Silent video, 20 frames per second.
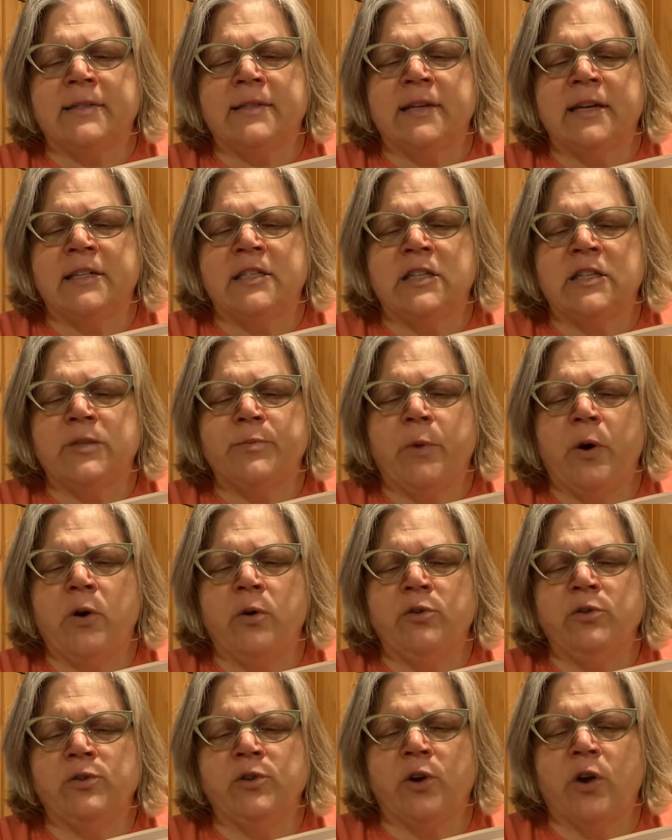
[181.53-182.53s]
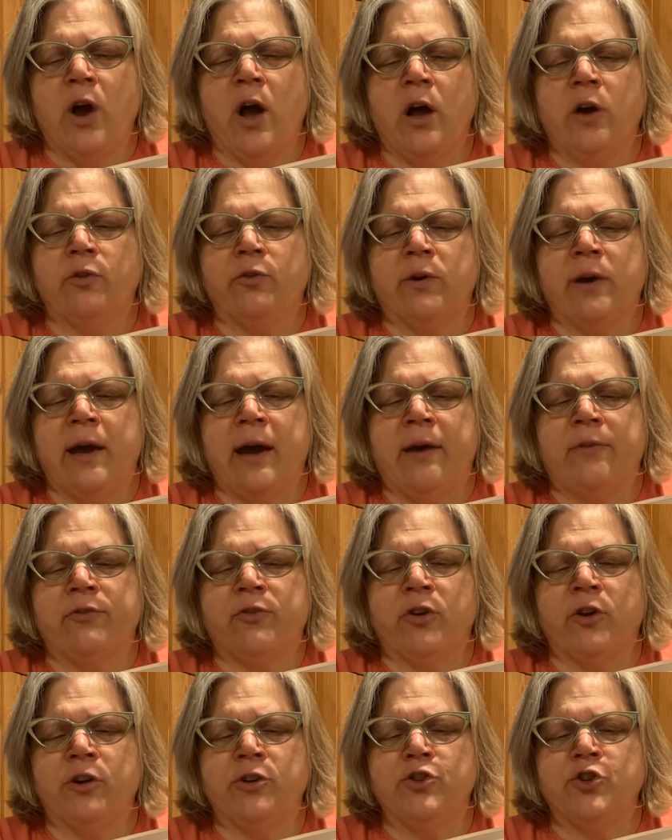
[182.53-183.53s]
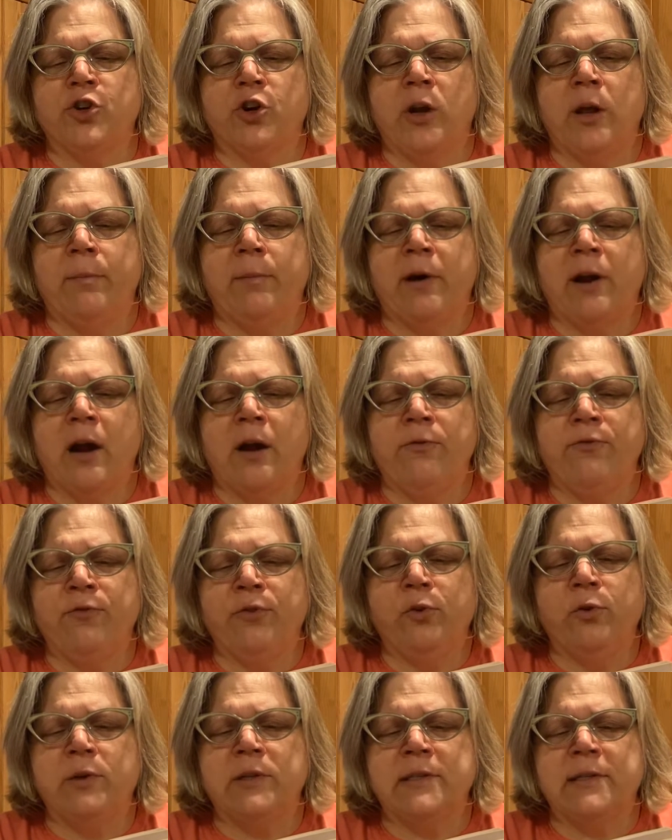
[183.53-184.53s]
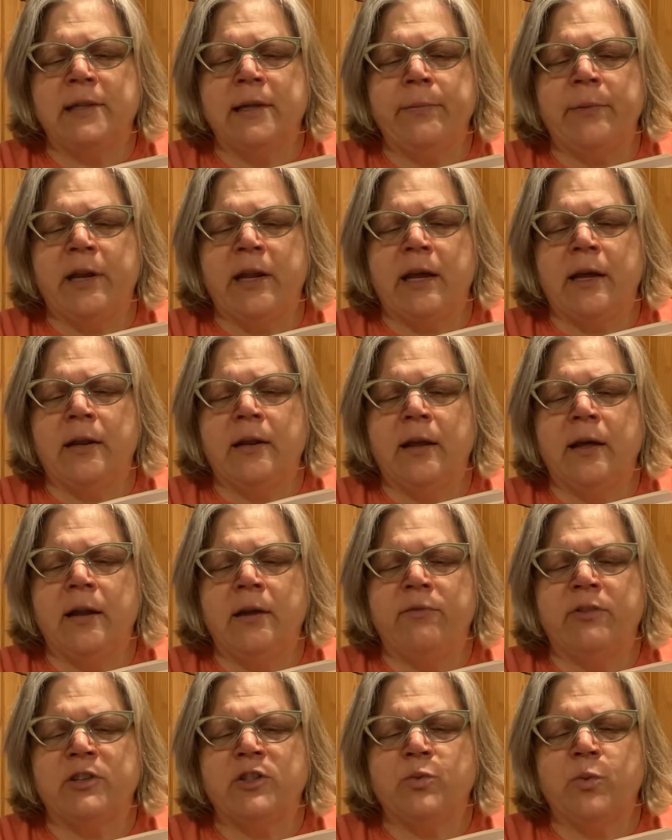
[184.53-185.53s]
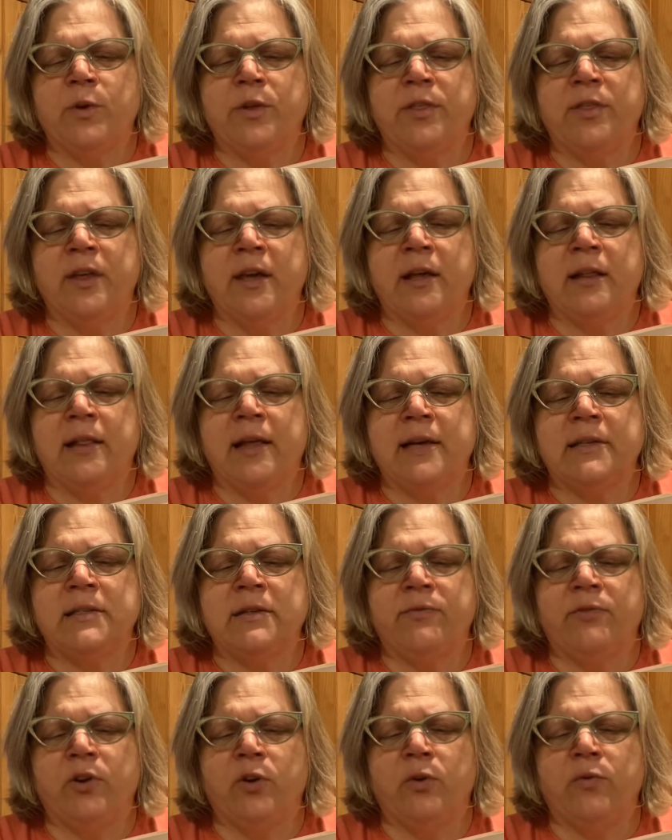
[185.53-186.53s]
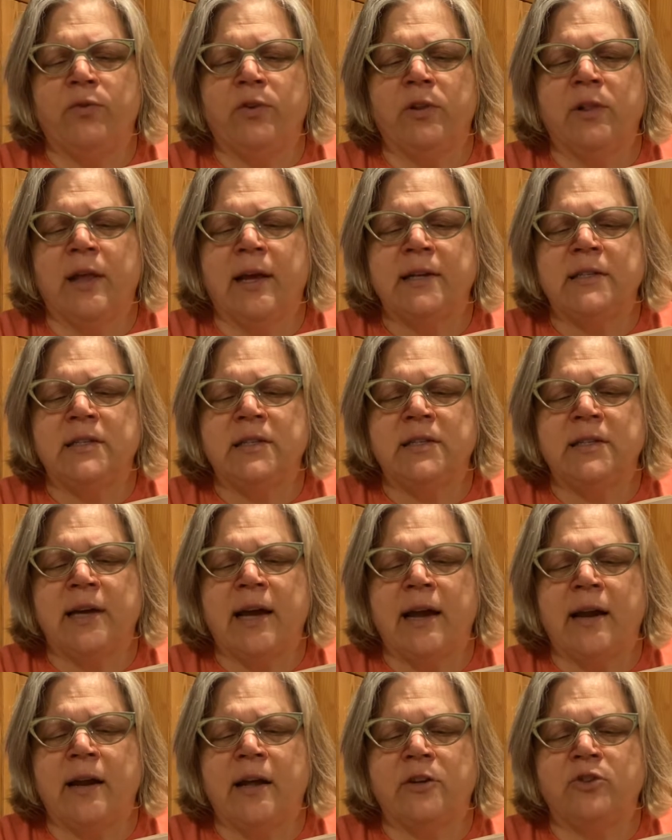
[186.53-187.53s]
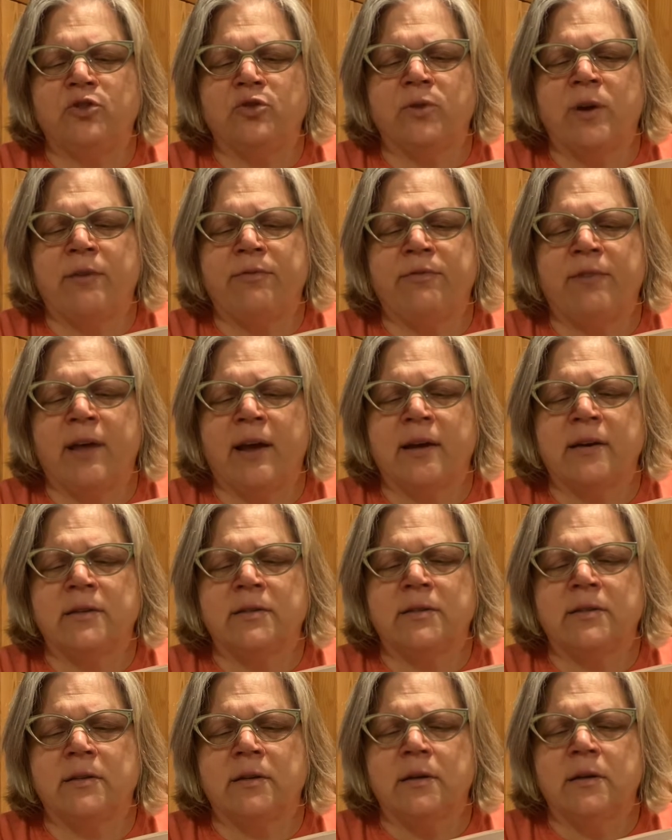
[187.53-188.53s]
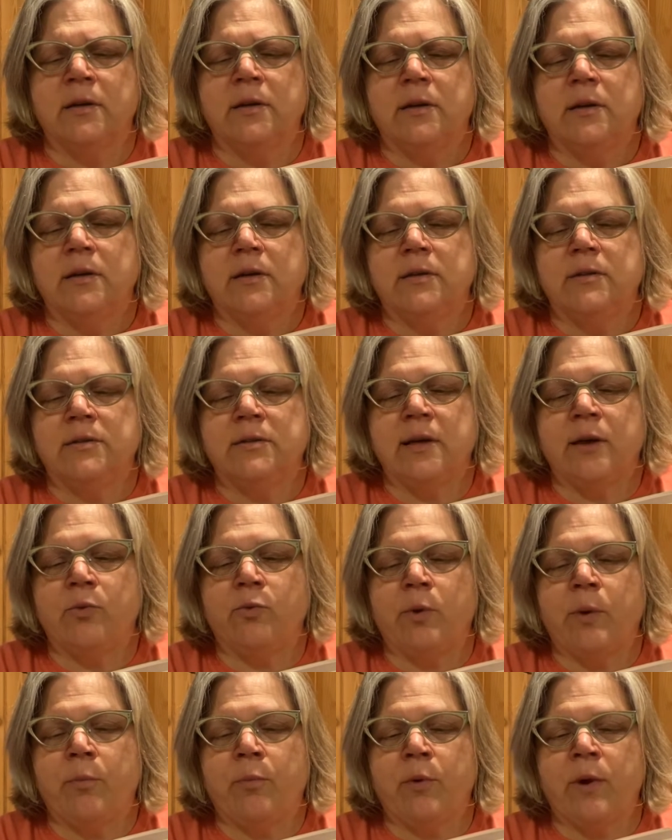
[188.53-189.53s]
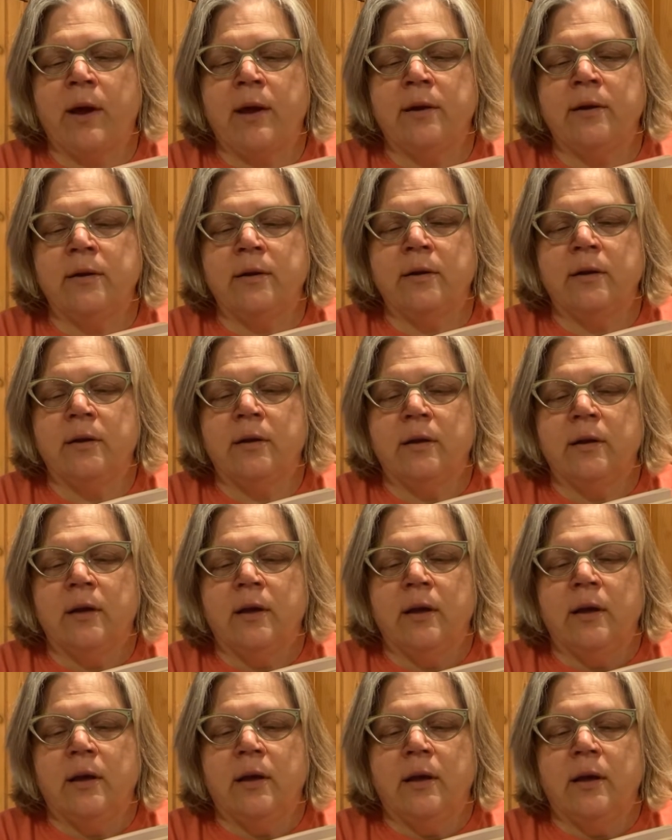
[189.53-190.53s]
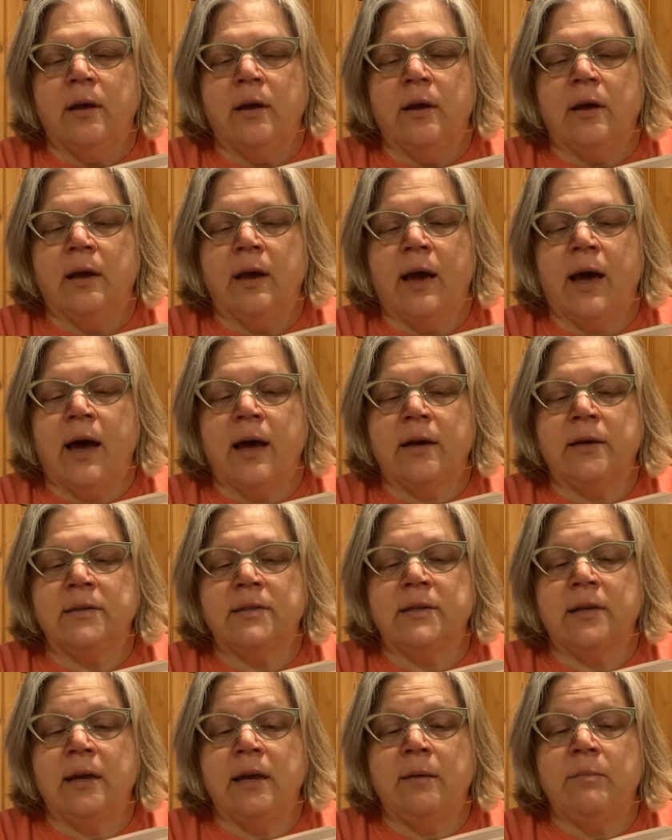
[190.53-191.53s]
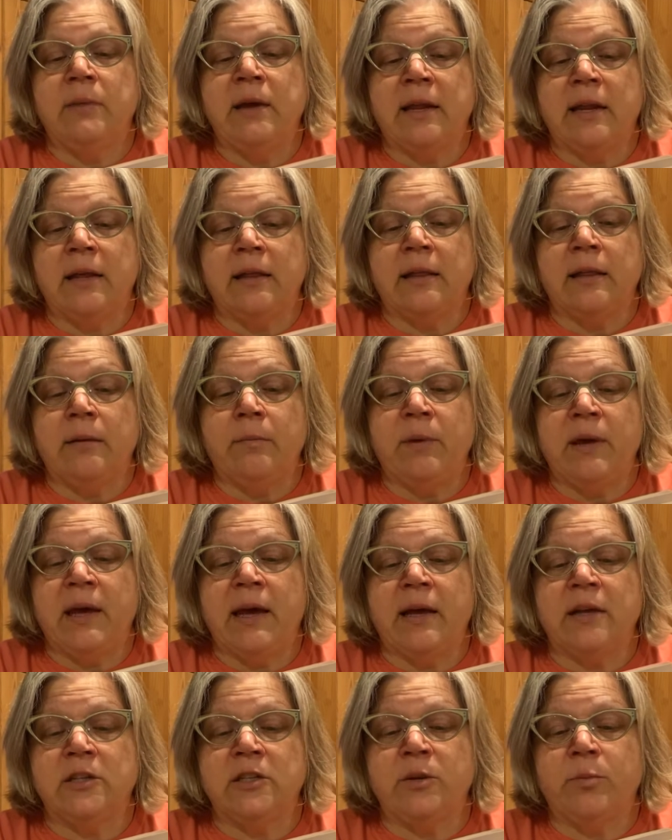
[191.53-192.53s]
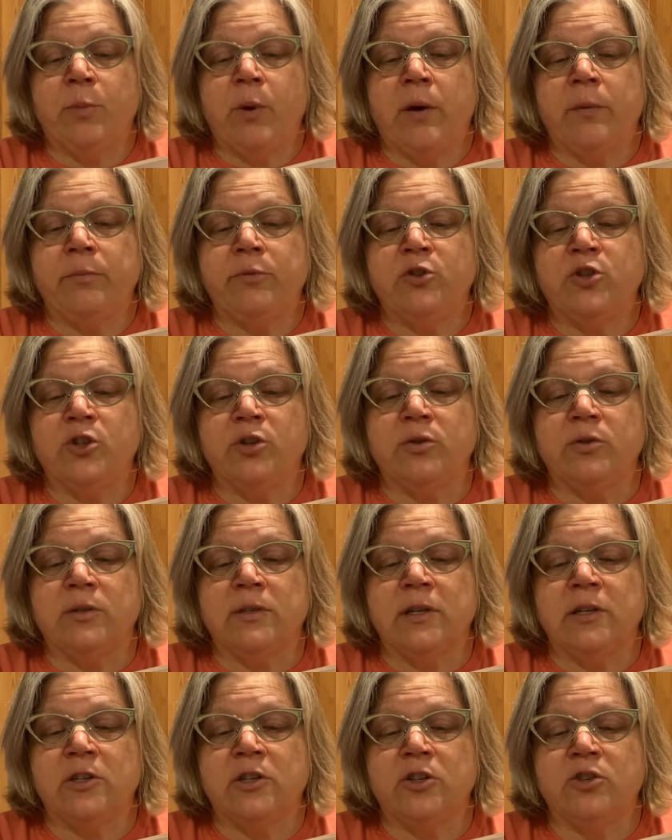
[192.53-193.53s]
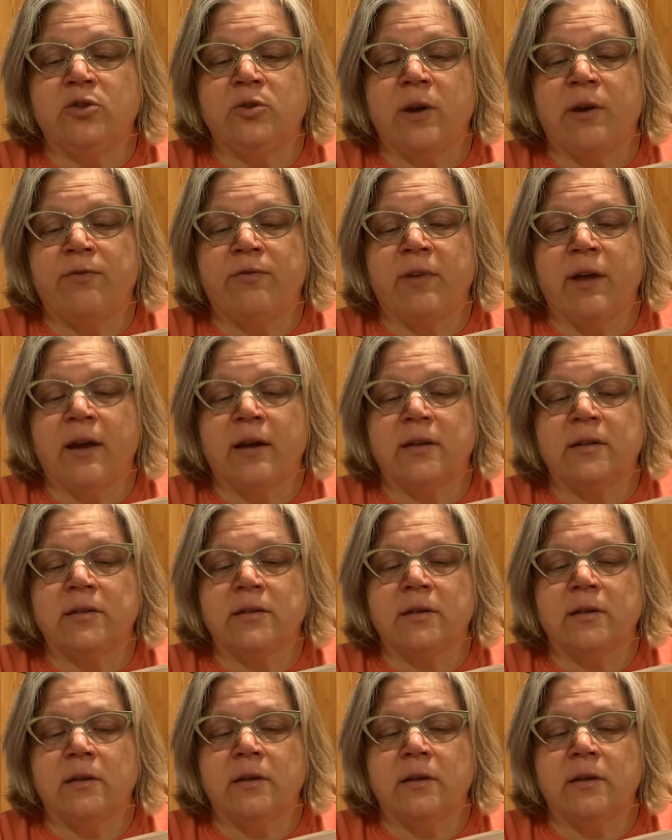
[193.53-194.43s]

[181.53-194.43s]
I suppose you're hungry after your journey, but our food is limited. None of us will think less of you if you'd like to dine on Treflex," said Rip Red. Gox immediately began to pump juice into Treflex.